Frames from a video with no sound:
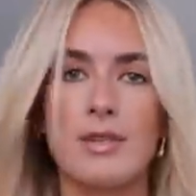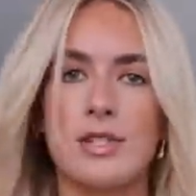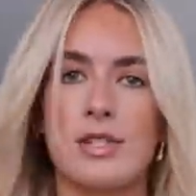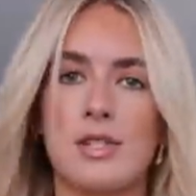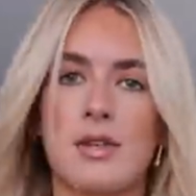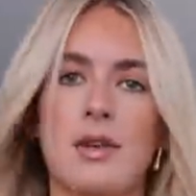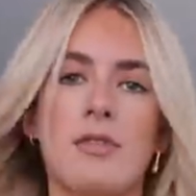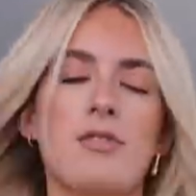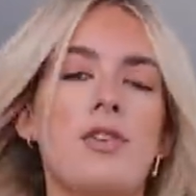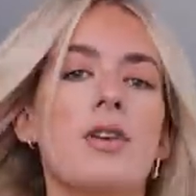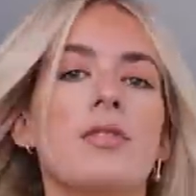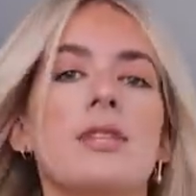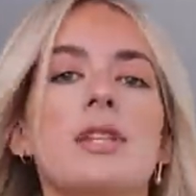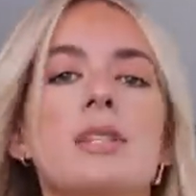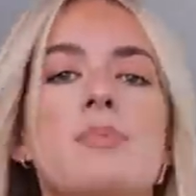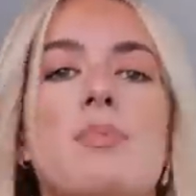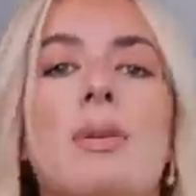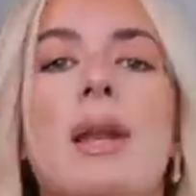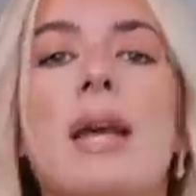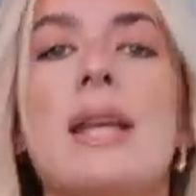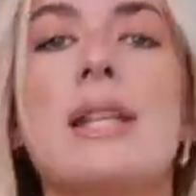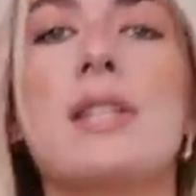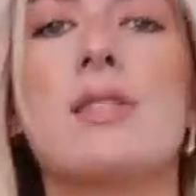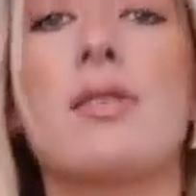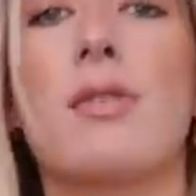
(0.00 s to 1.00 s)
So I've got this
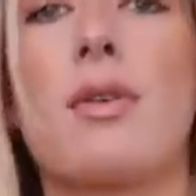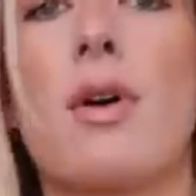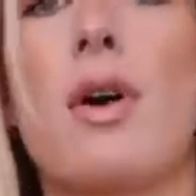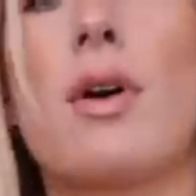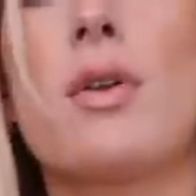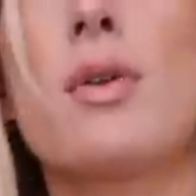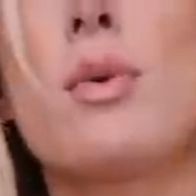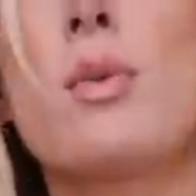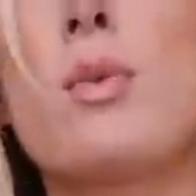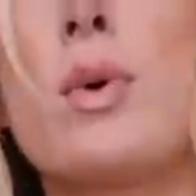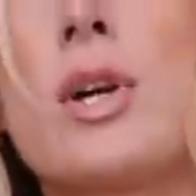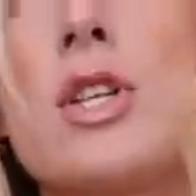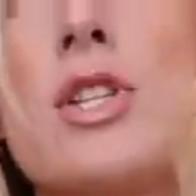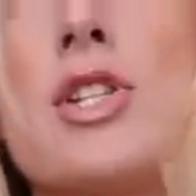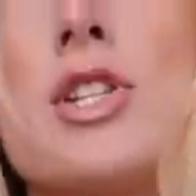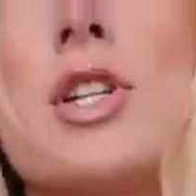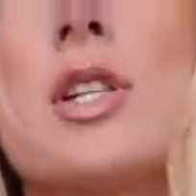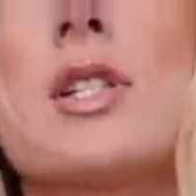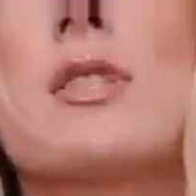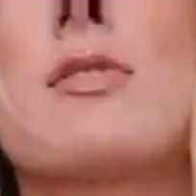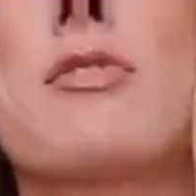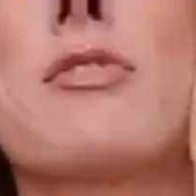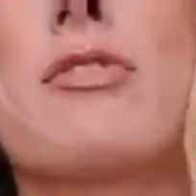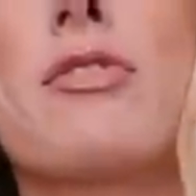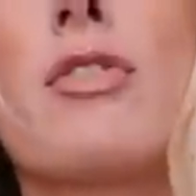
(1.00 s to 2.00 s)
blazer on, which
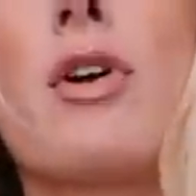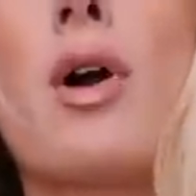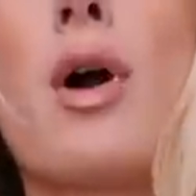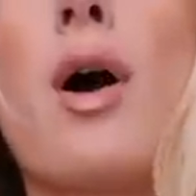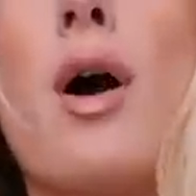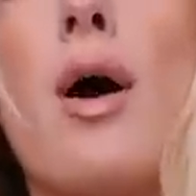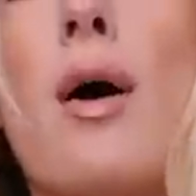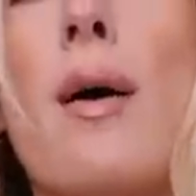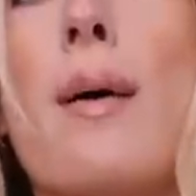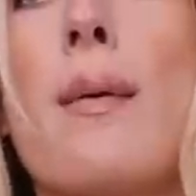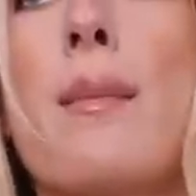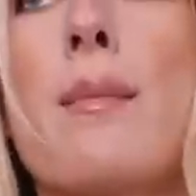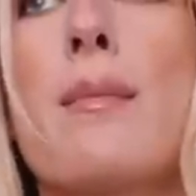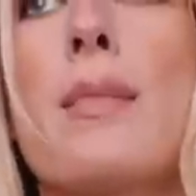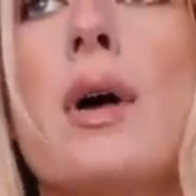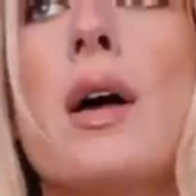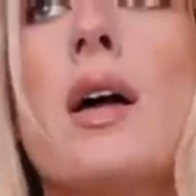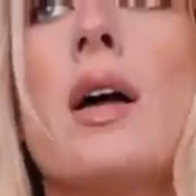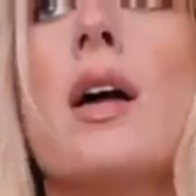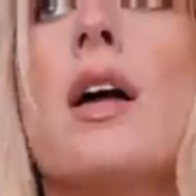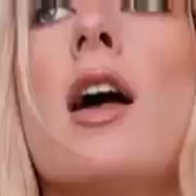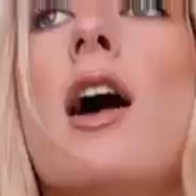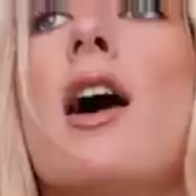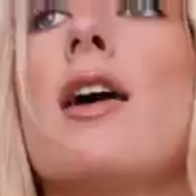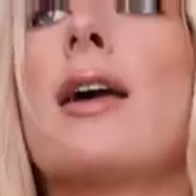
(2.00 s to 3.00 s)
is from,
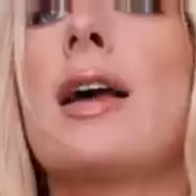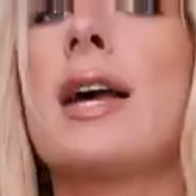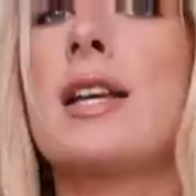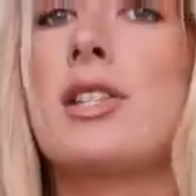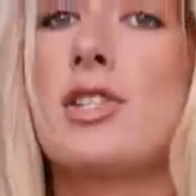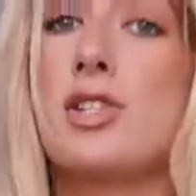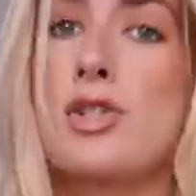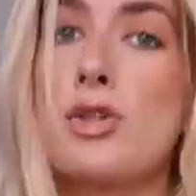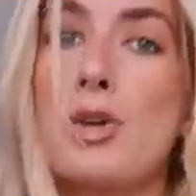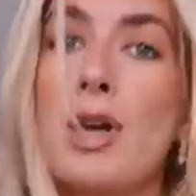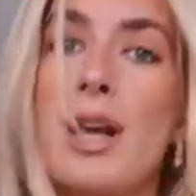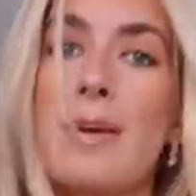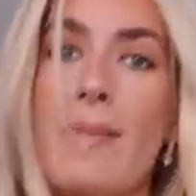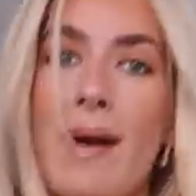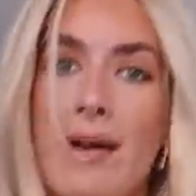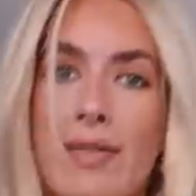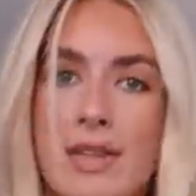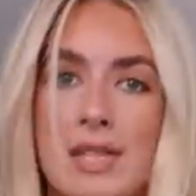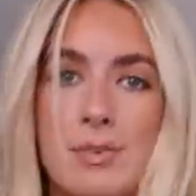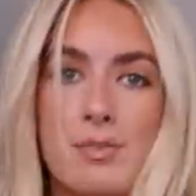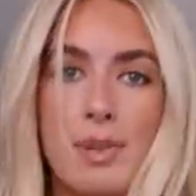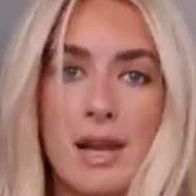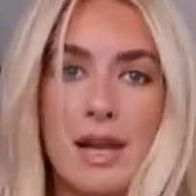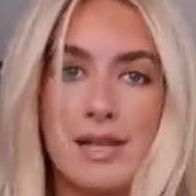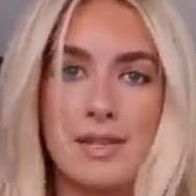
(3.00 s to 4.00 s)
okay, story
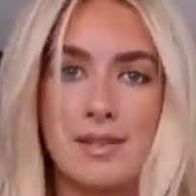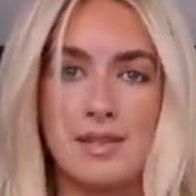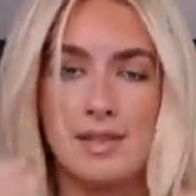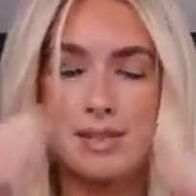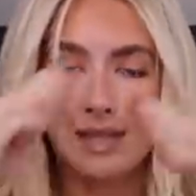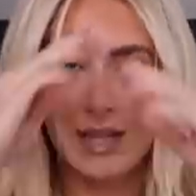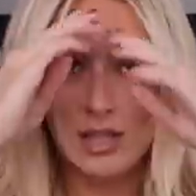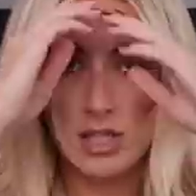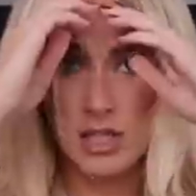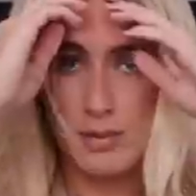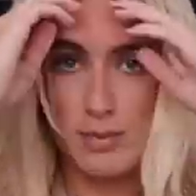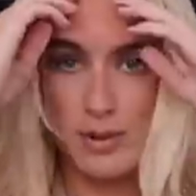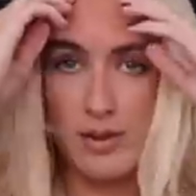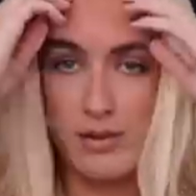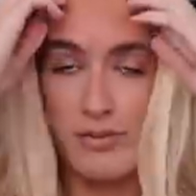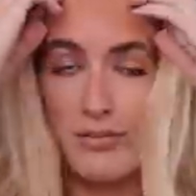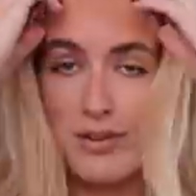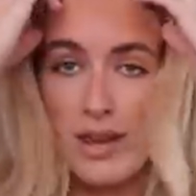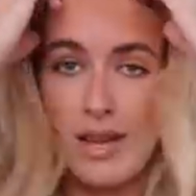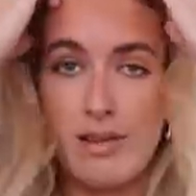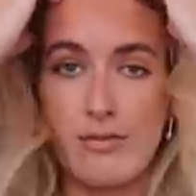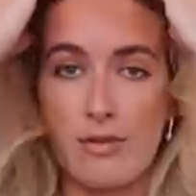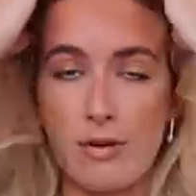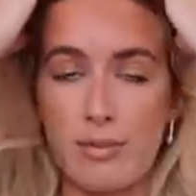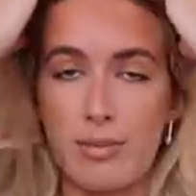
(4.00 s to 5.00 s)
about this blazer. It's actually my
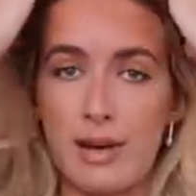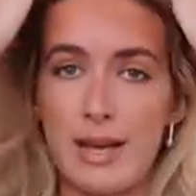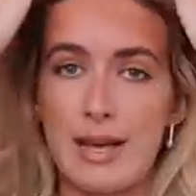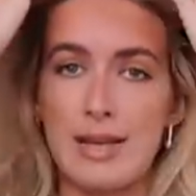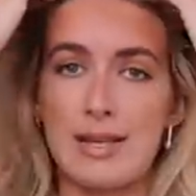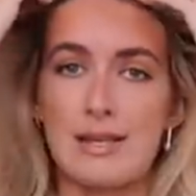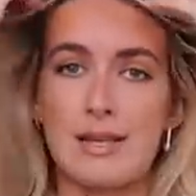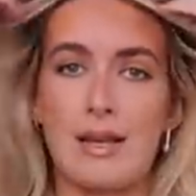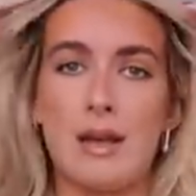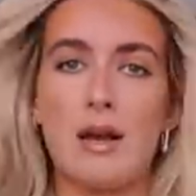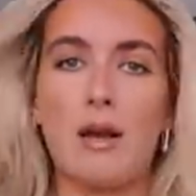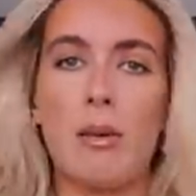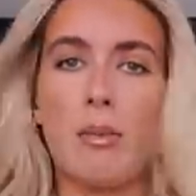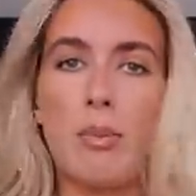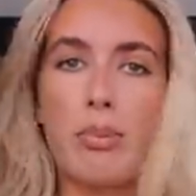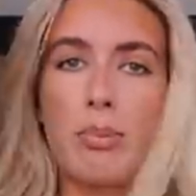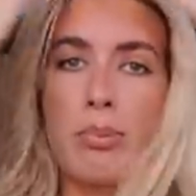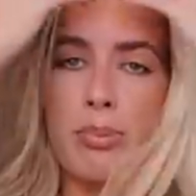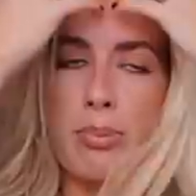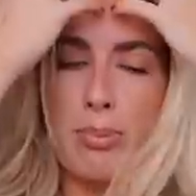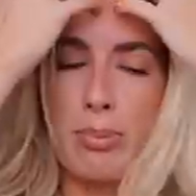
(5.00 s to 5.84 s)
favorite blazer.